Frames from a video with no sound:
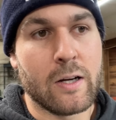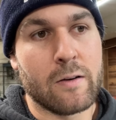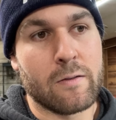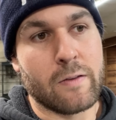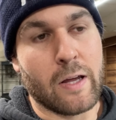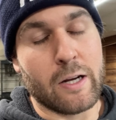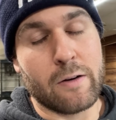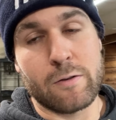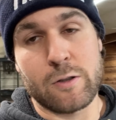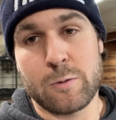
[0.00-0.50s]

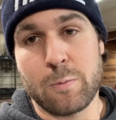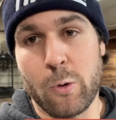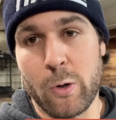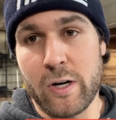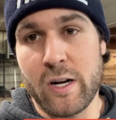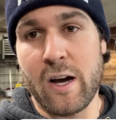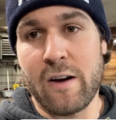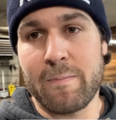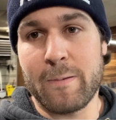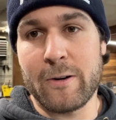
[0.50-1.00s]
Thank you for
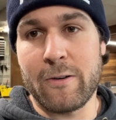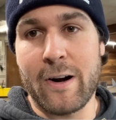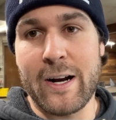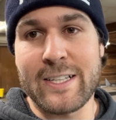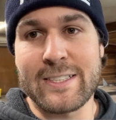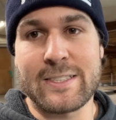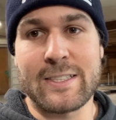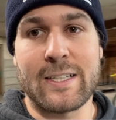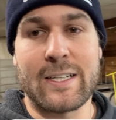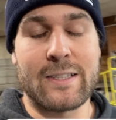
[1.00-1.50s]
supporting Huffman
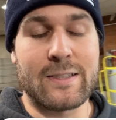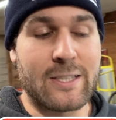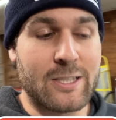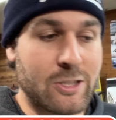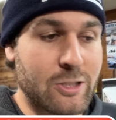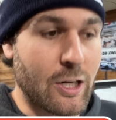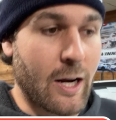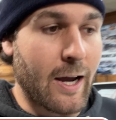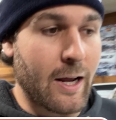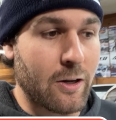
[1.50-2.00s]
Racing, this
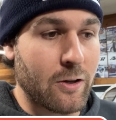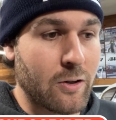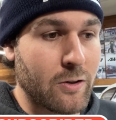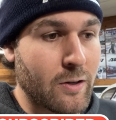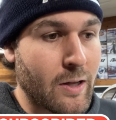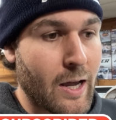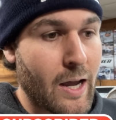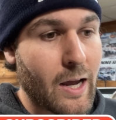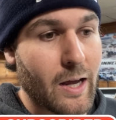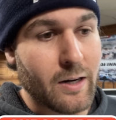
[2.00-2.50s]
channel,
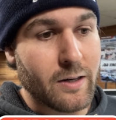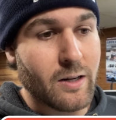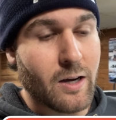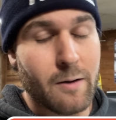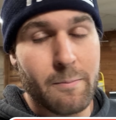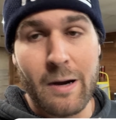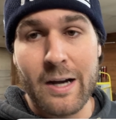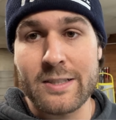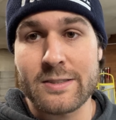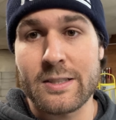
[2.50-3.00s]
and
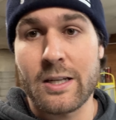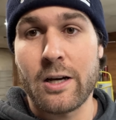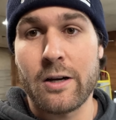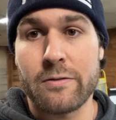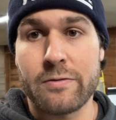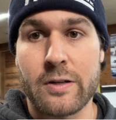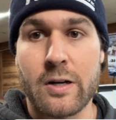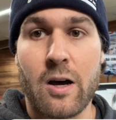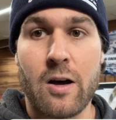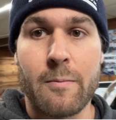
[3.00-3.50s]
myself
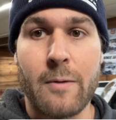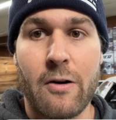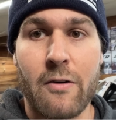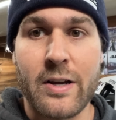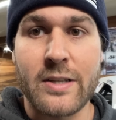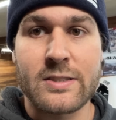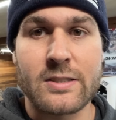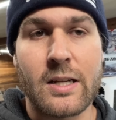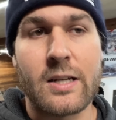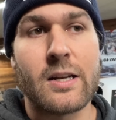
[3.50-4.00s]
and all my
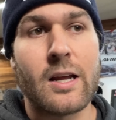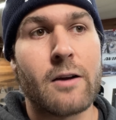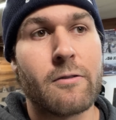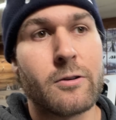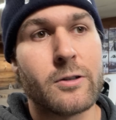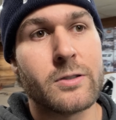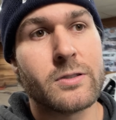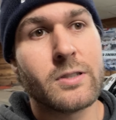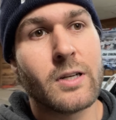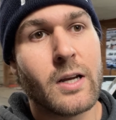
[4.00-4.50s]
racing
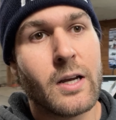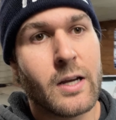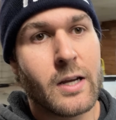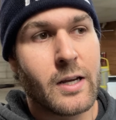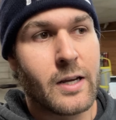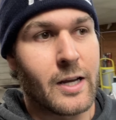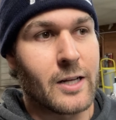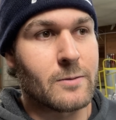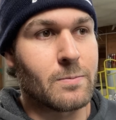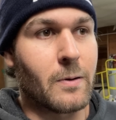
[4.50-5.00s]
endeavors.
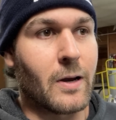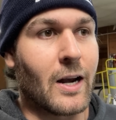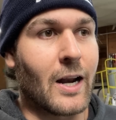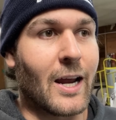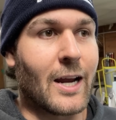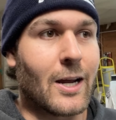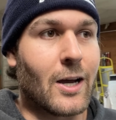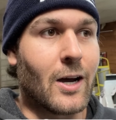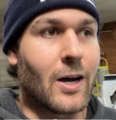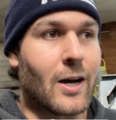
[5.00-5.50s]
It's been
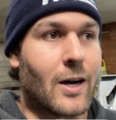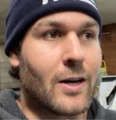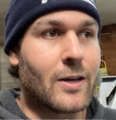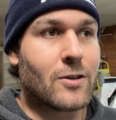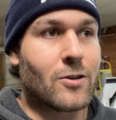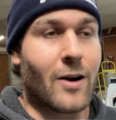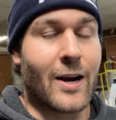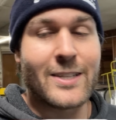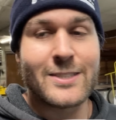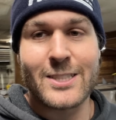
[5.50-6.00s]
a
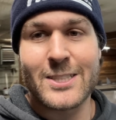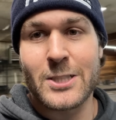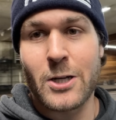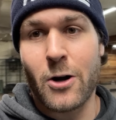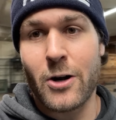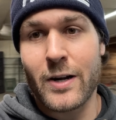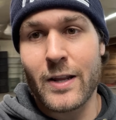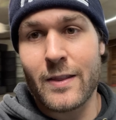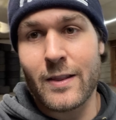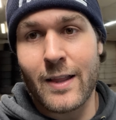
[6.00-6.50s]
crazy
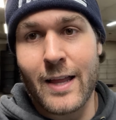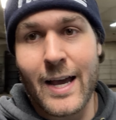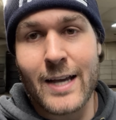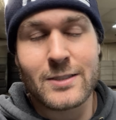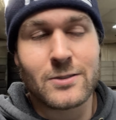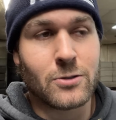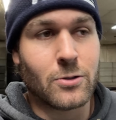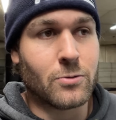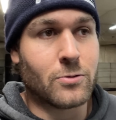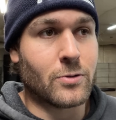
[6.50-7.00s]
journey the
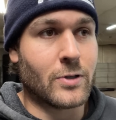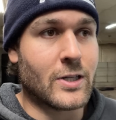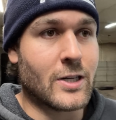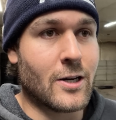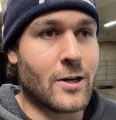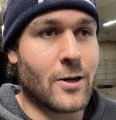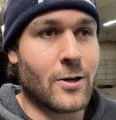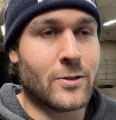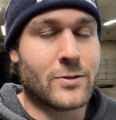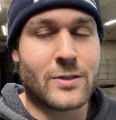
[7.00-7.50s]
last 2-3
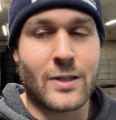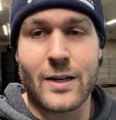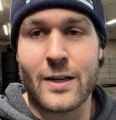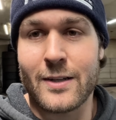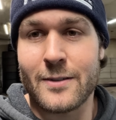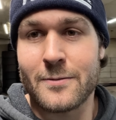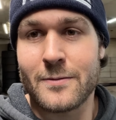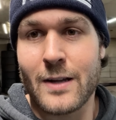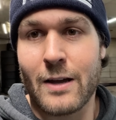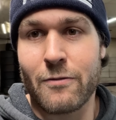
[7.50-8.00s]
years,
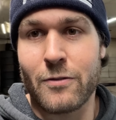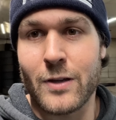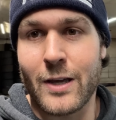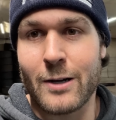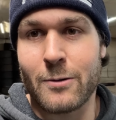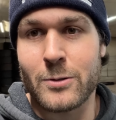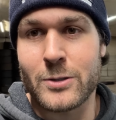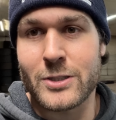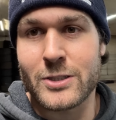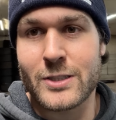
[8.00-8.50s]
and I feel
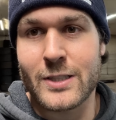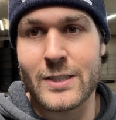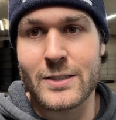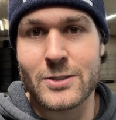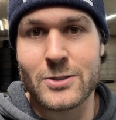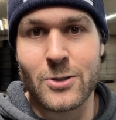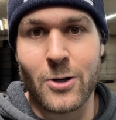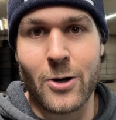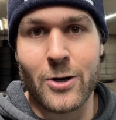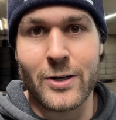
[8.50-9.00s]
like we're just getting
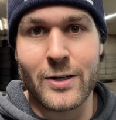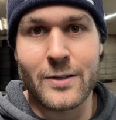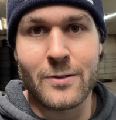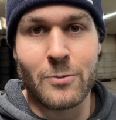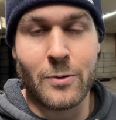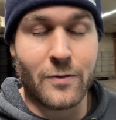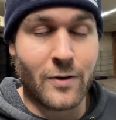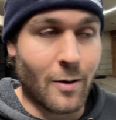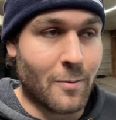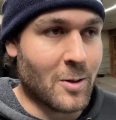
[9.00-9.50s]
started.
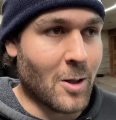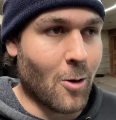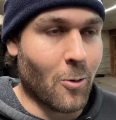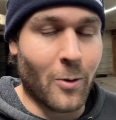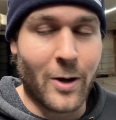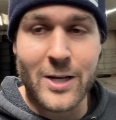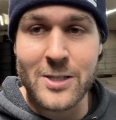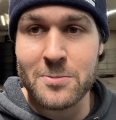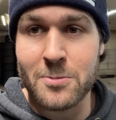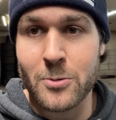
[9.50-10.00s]
We've come a long
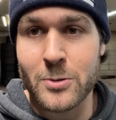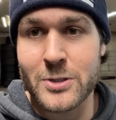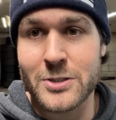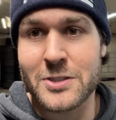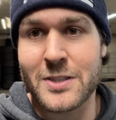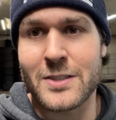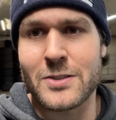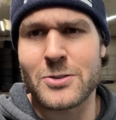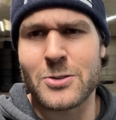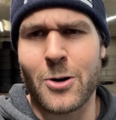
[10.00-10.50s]
ways, but we're just
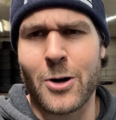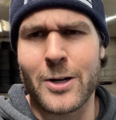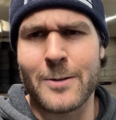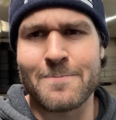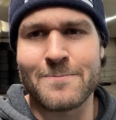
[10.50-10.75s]
getting started.